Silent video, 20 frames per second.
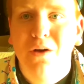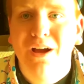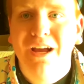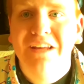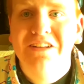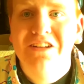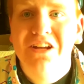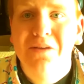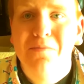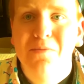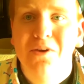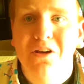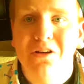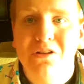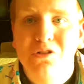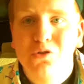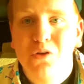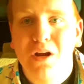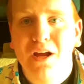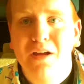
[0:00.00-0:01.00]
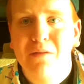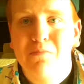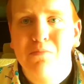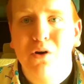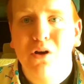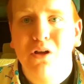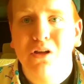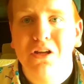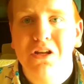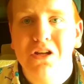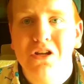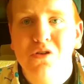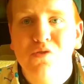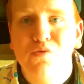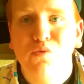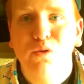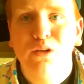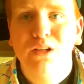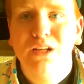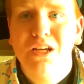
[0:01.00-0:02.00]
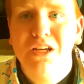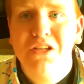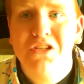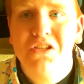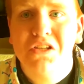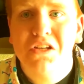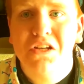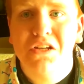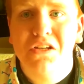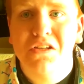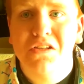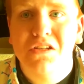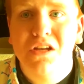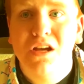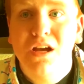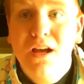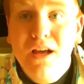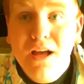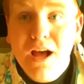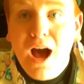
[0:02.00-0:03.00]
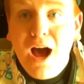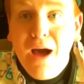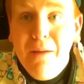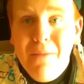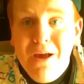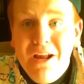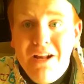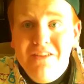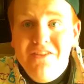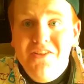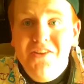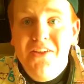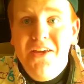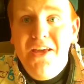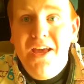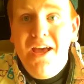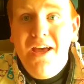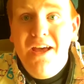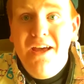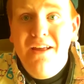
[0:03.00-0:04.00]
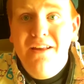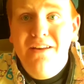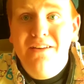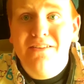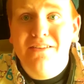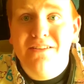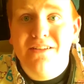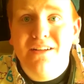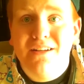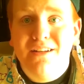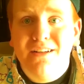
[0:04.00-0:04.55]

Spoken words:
Academia and Dragon Ball get new releases! I made it to the end!